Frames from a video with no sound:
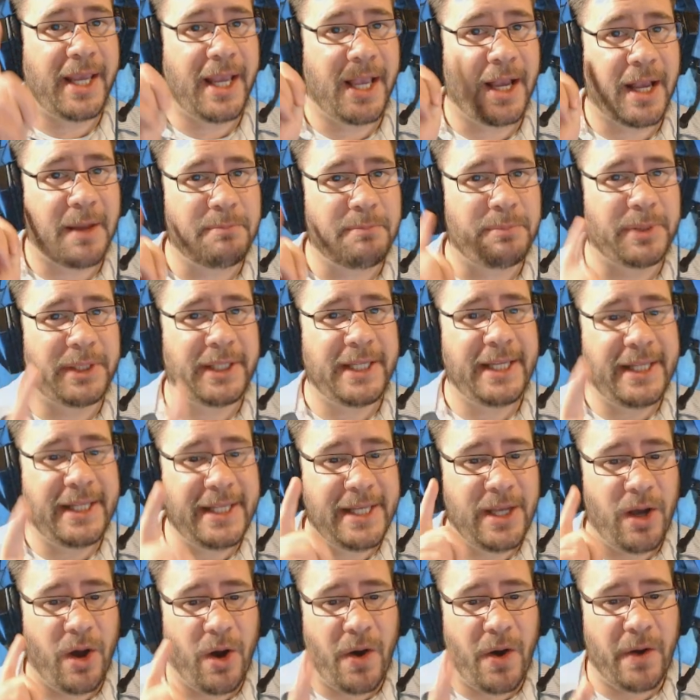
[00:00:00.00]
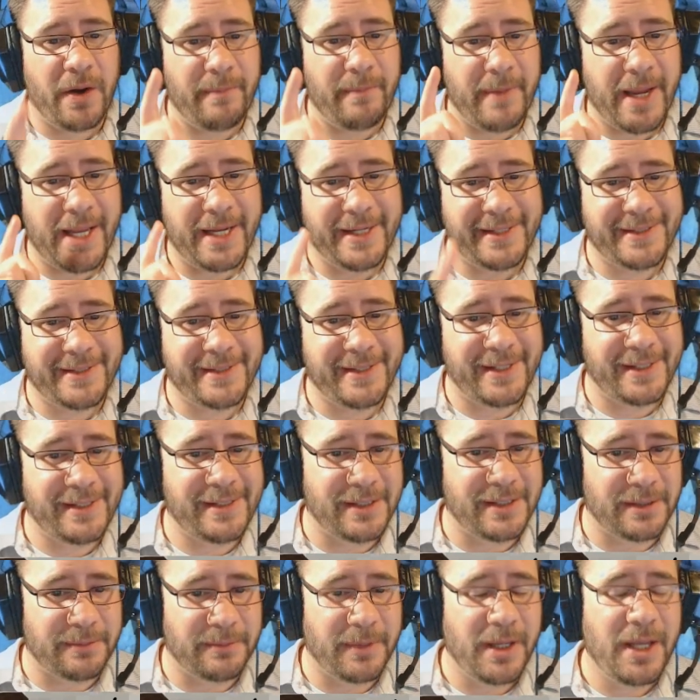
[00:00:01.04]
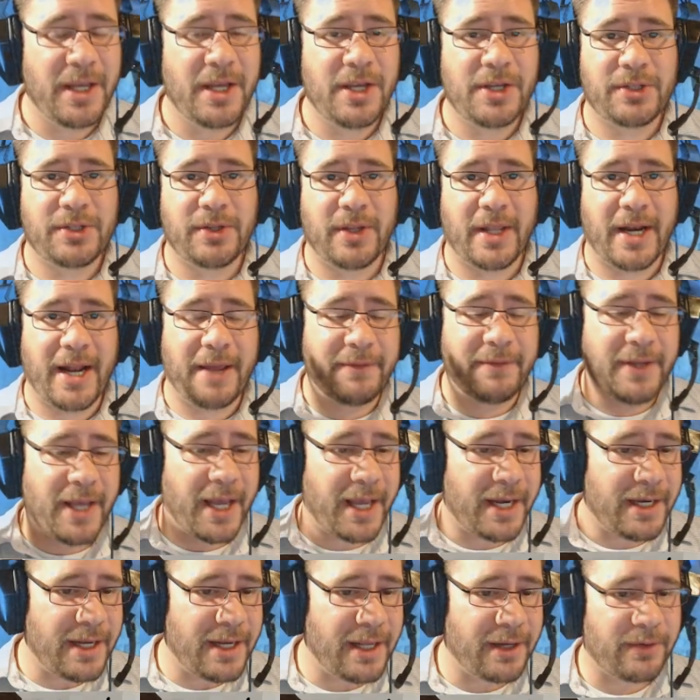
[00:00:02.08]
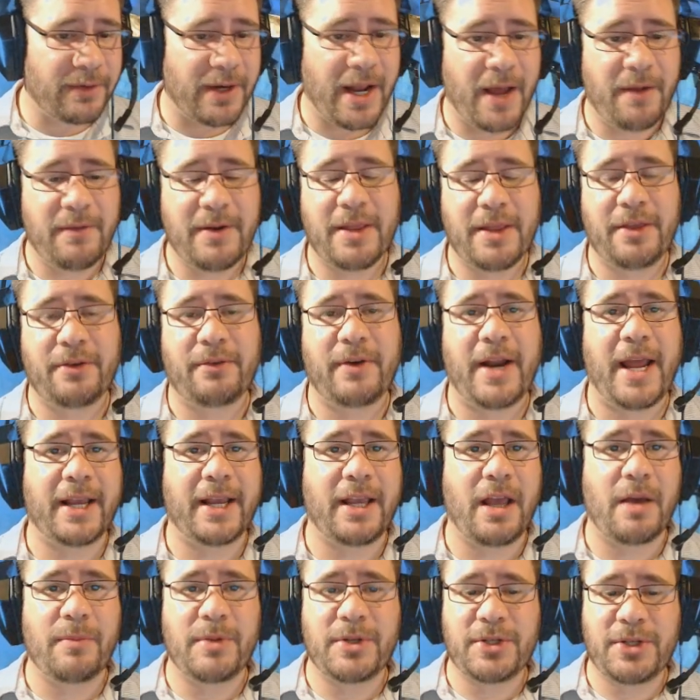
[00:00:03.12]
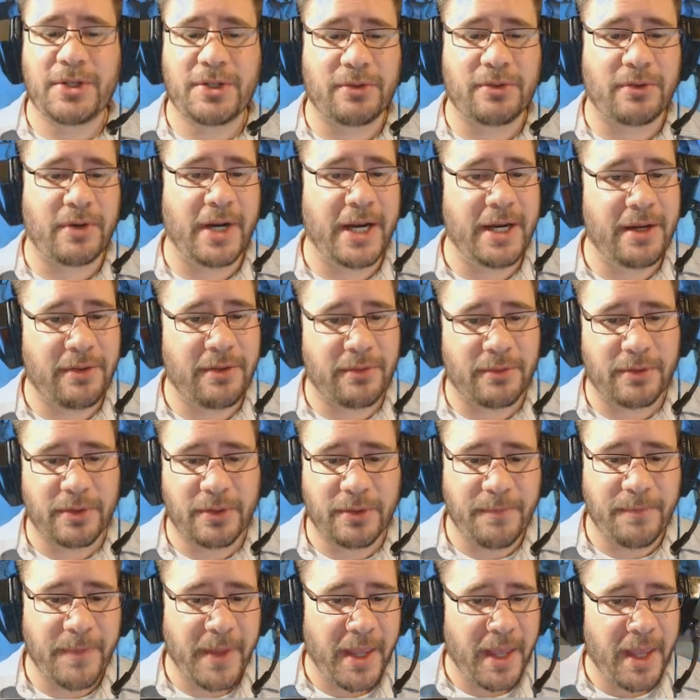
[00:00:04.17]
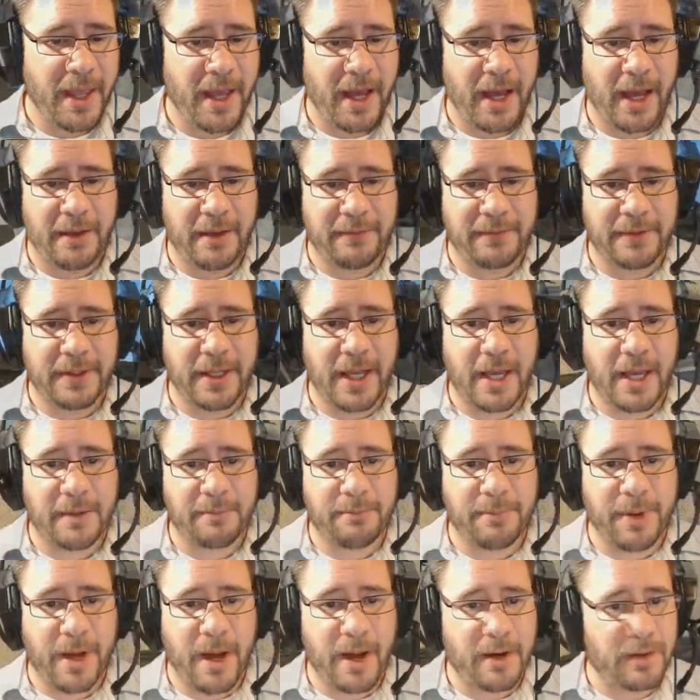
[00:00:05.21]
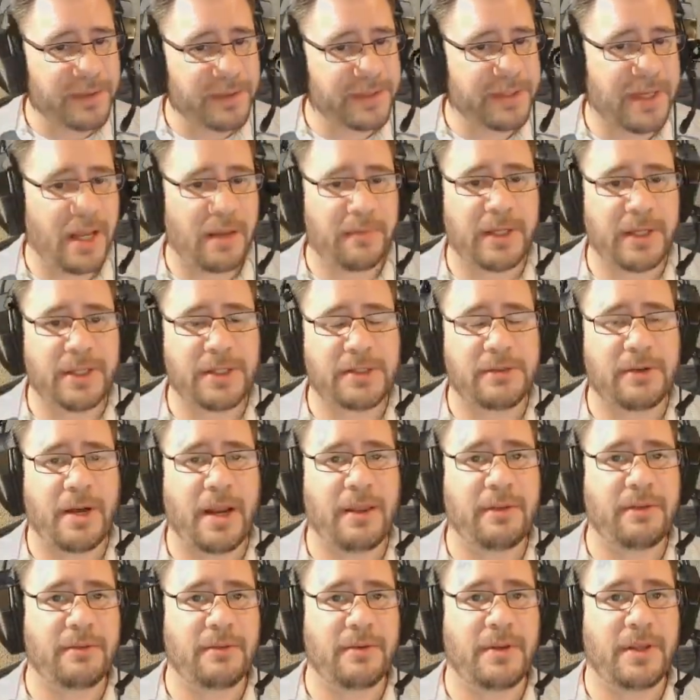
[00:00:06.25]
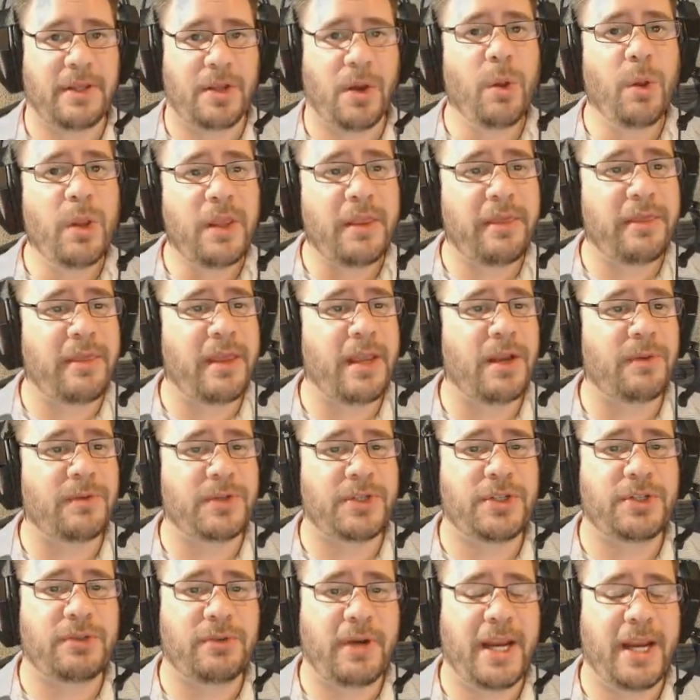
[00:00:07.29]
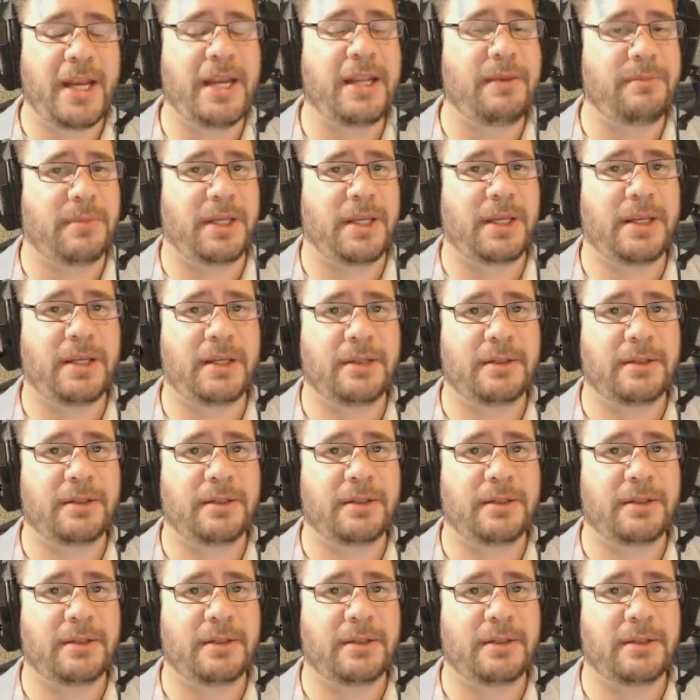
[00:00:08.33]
a completely automated system so that I've got ground netherrack coming straight through, I've got bottles coming straight through, and the only thing restraining me